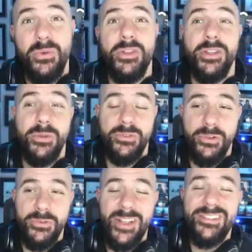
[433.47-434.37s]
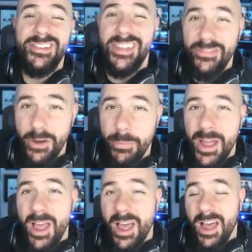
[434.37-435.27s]
Julio Jones. I just give up
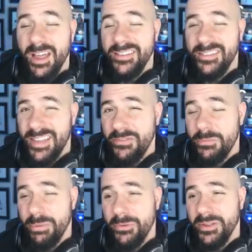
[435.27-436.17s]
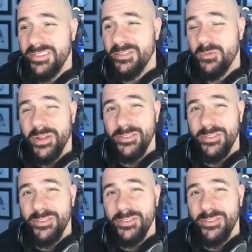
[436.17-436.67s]
7 points in, what,